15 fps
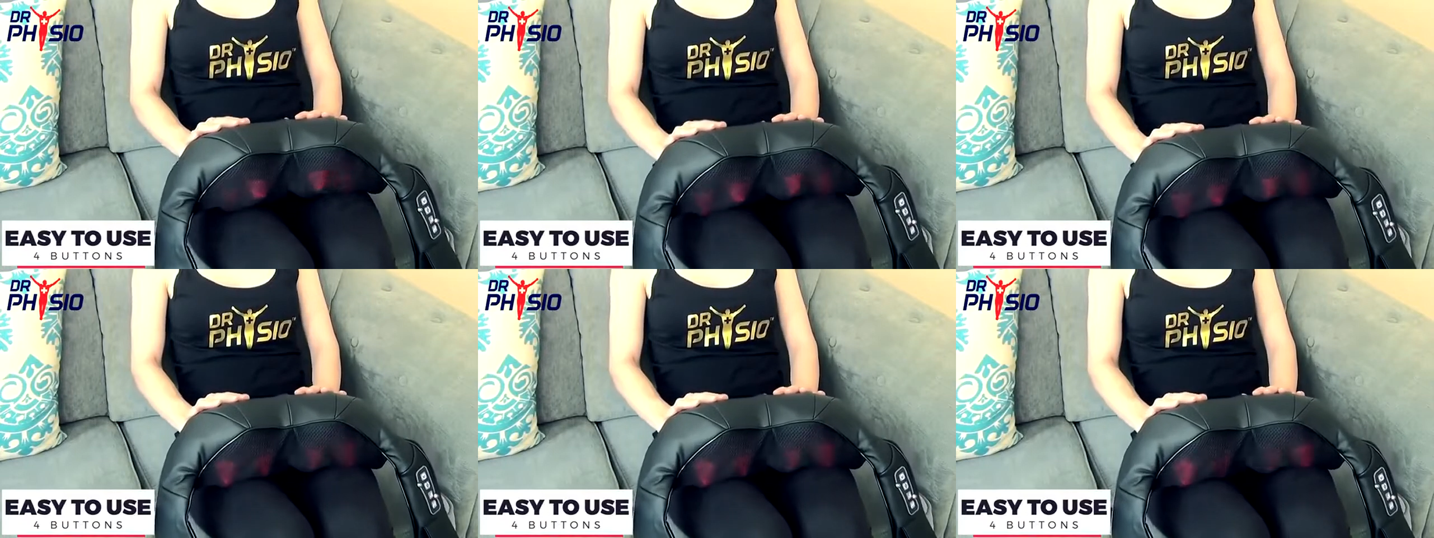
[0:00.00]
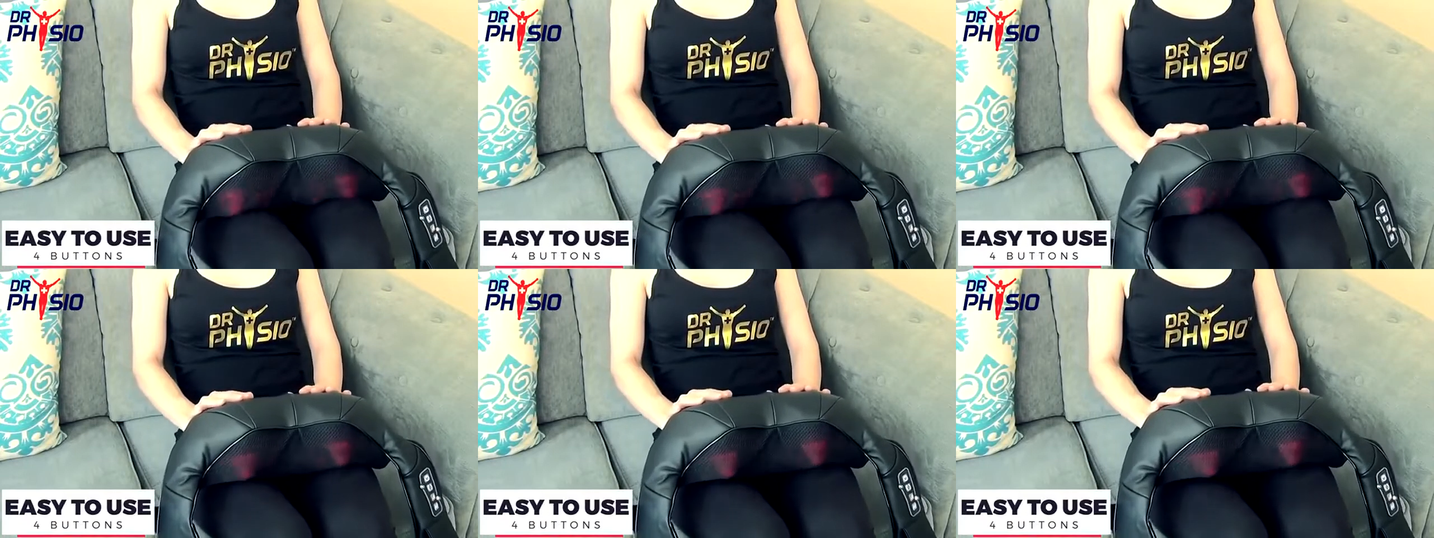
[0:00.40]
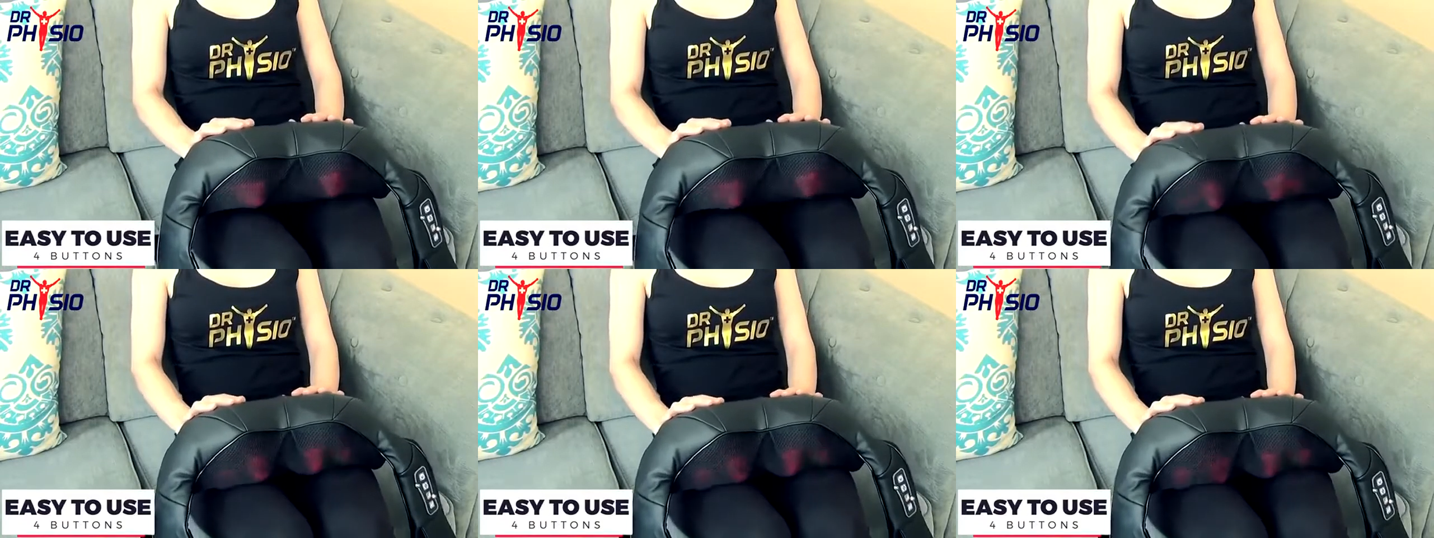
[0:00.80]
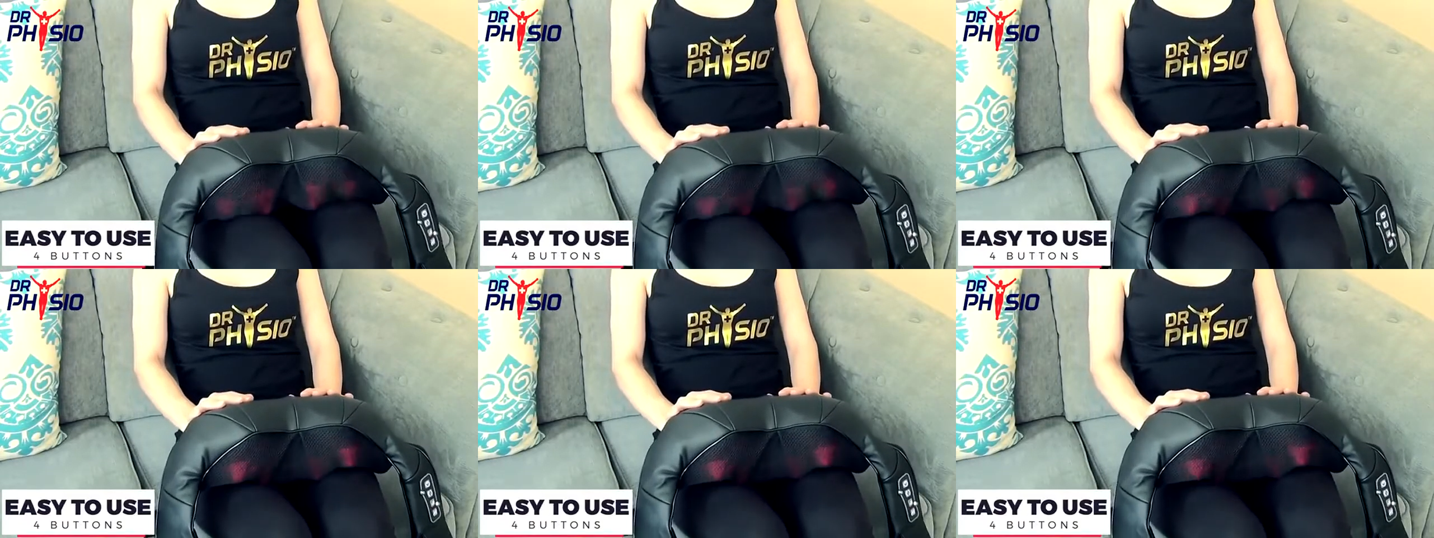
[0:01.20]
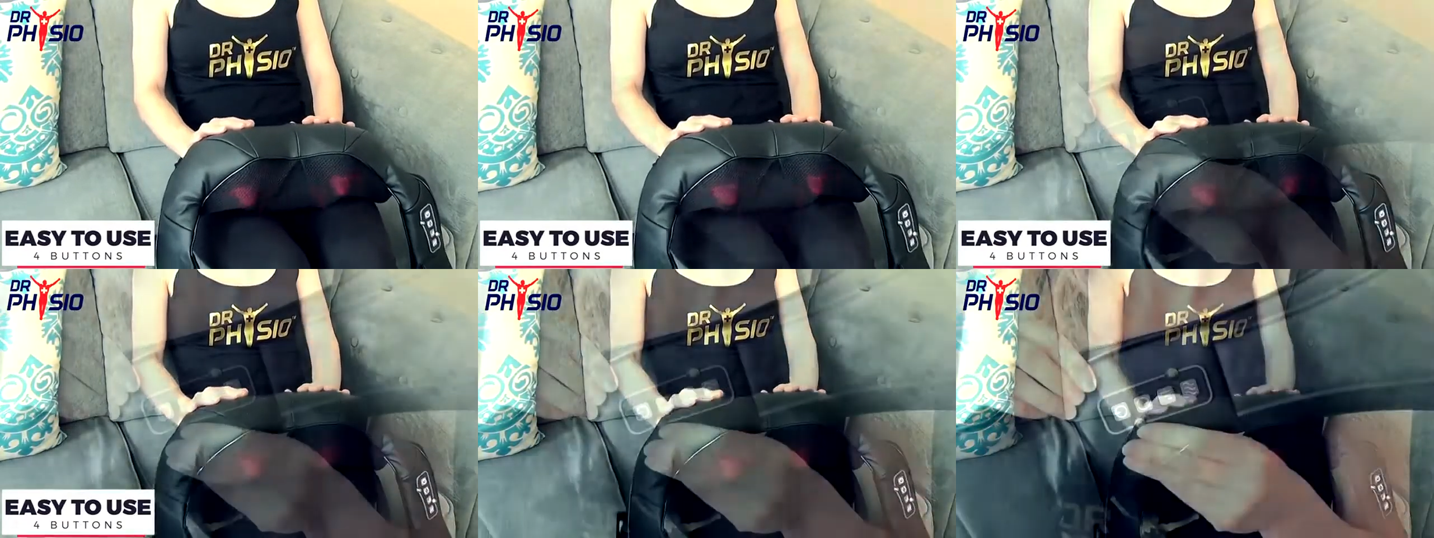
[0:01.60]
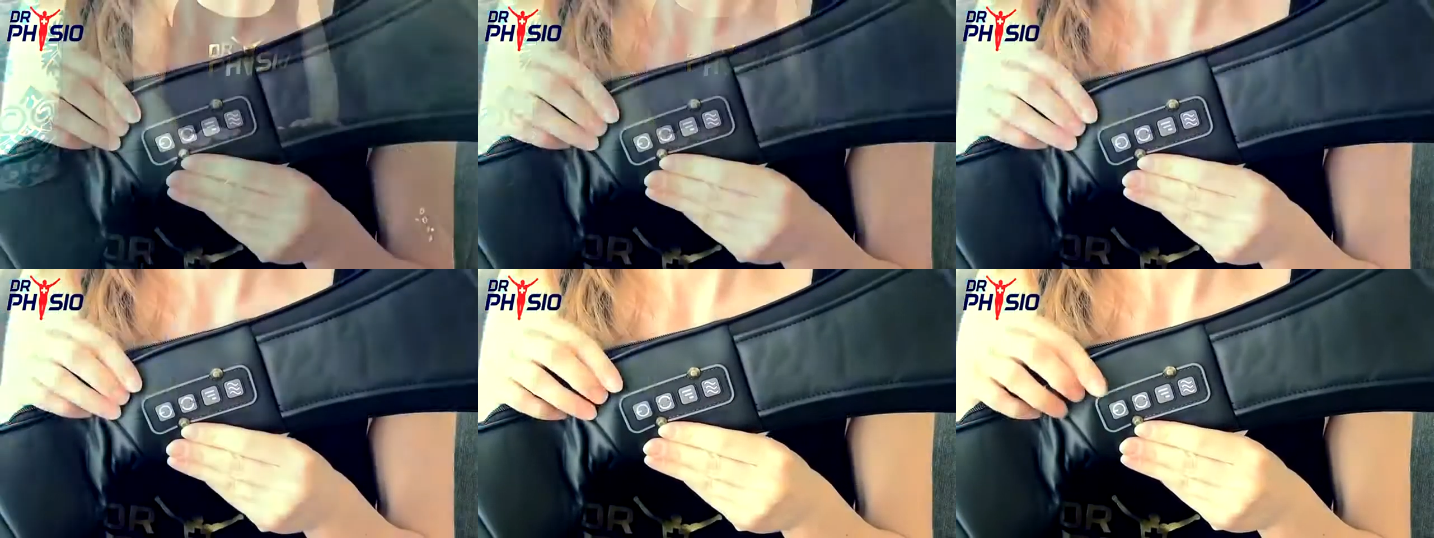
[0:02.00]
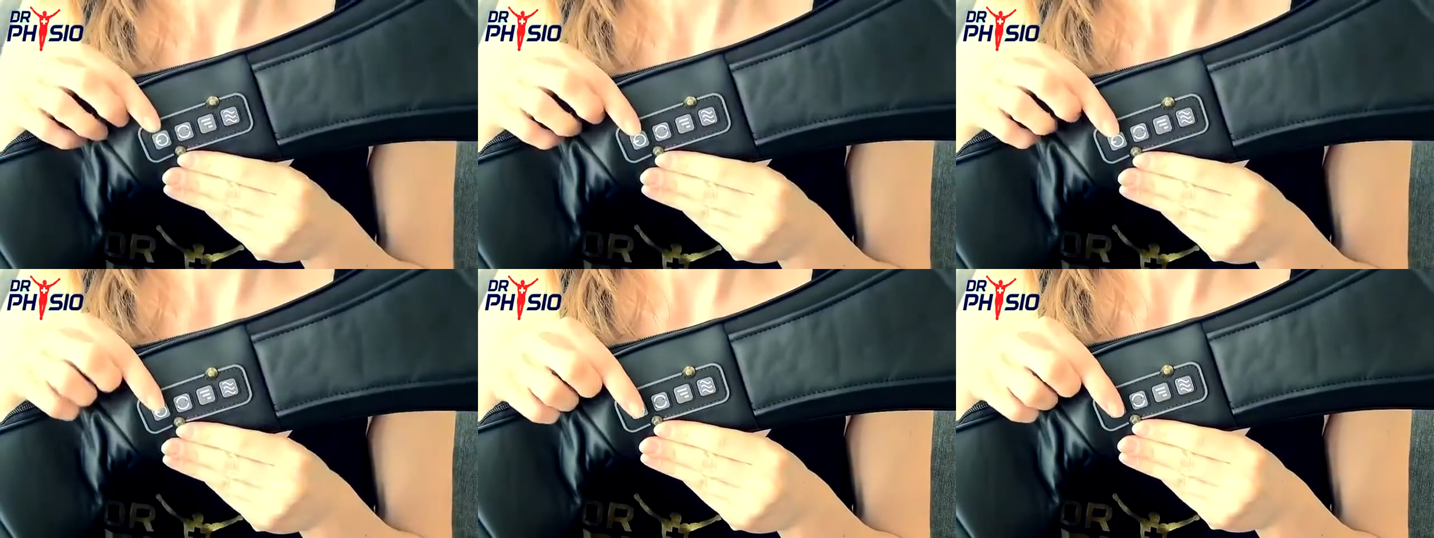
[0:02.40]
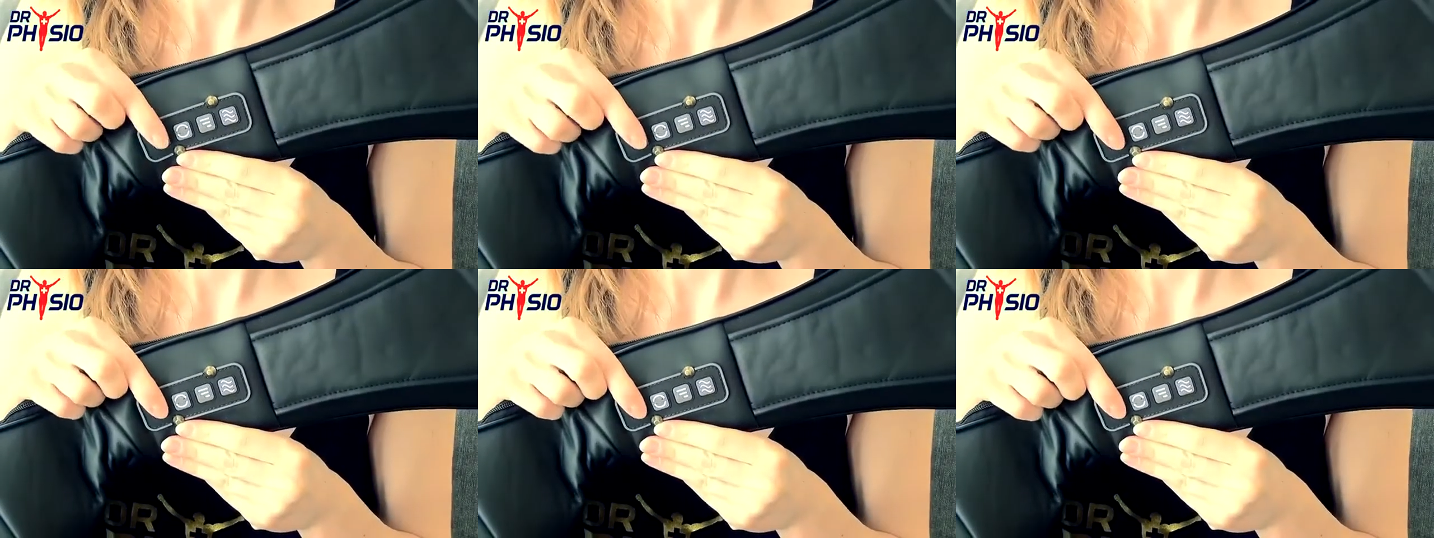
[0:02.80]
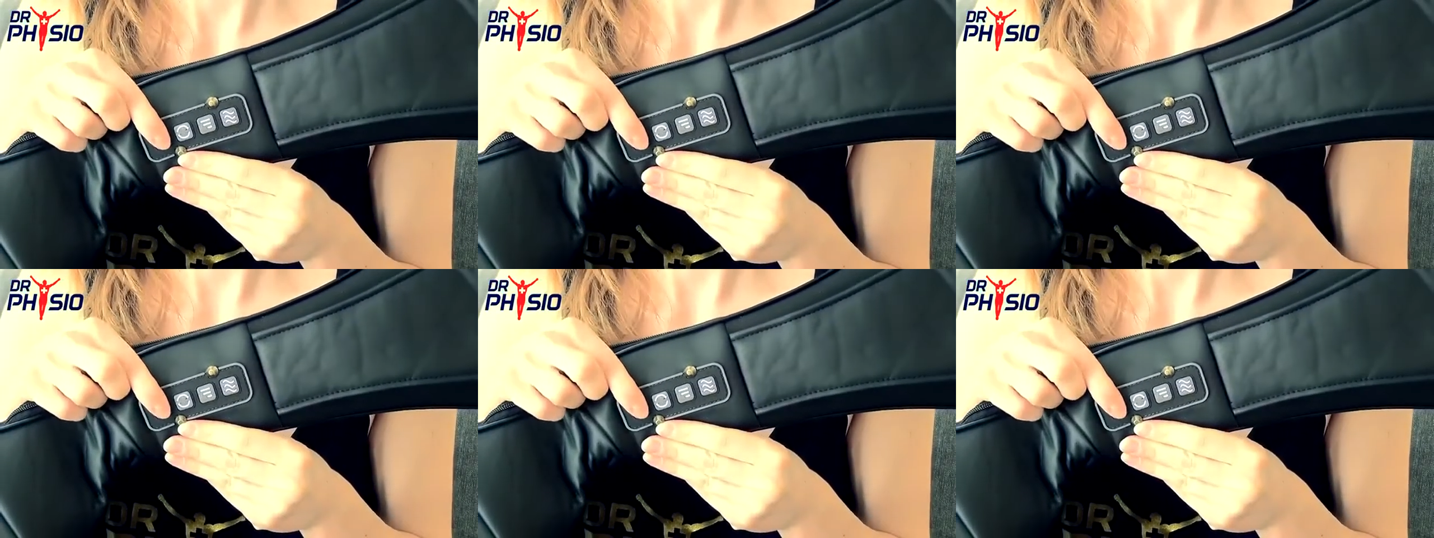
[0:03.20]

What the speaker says: (no speaker visible)